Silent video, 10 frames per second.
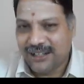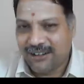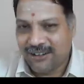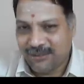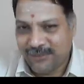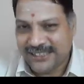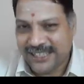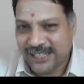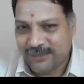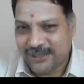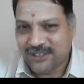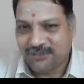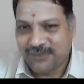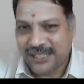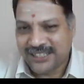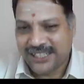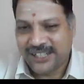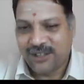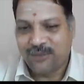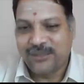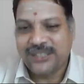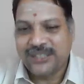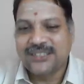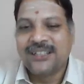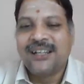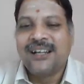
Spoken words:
or basic elements of management economics.